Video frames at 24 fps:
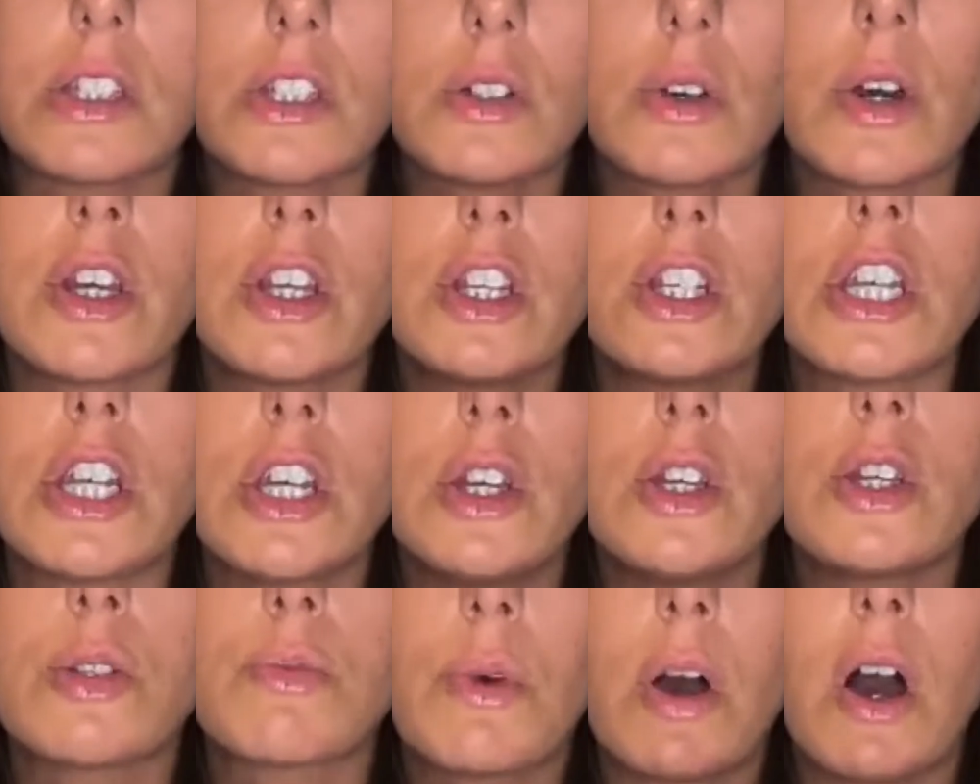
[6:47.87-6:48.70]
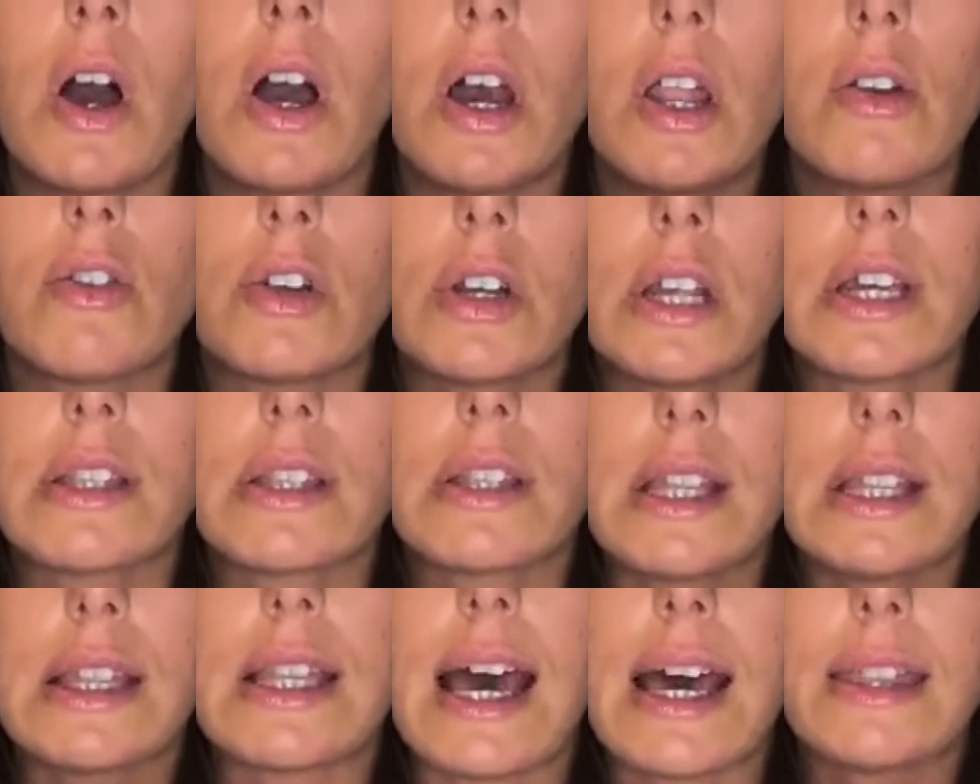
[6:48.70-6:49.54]
So I usually use my hyaluronic,
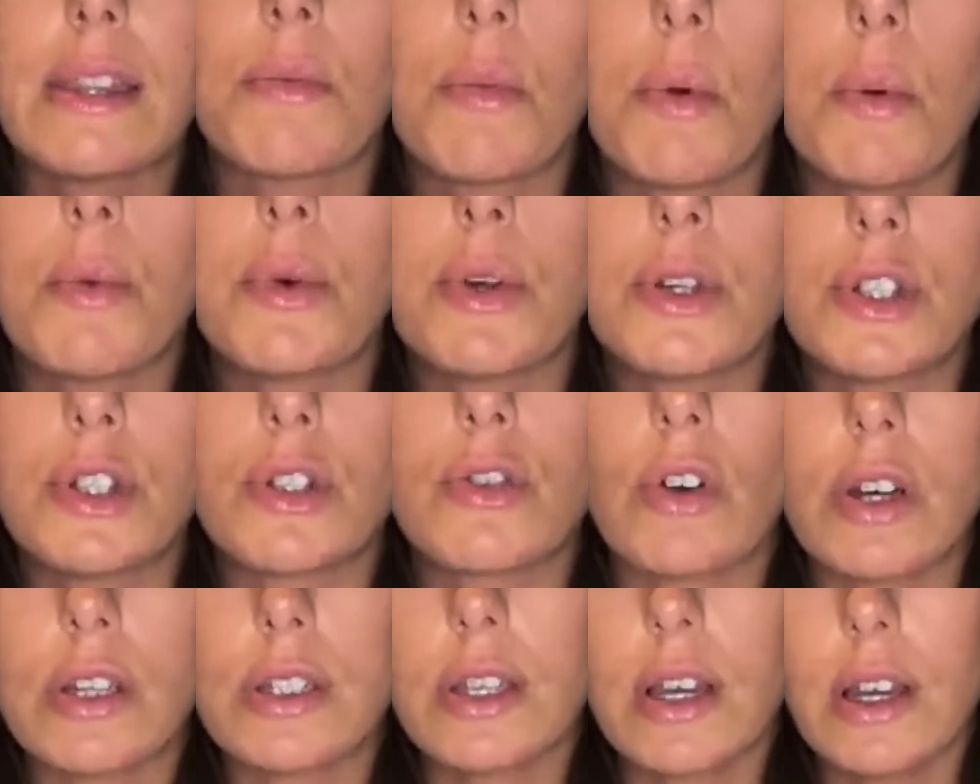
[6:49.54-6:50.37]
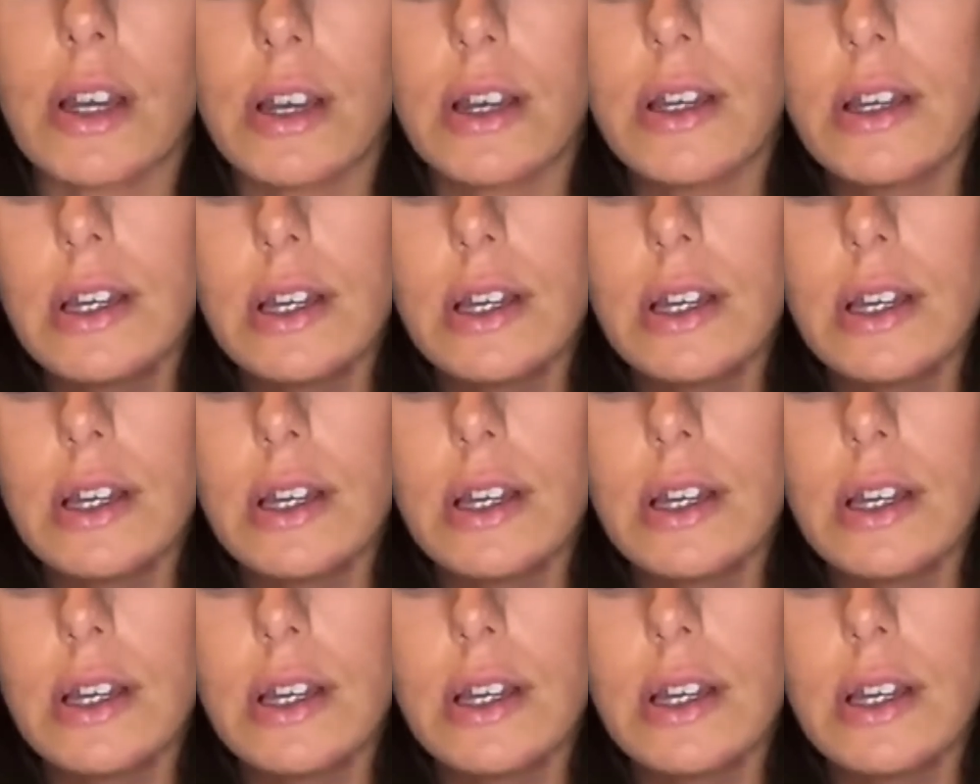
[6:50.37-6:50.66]
then that, then my moisturiser.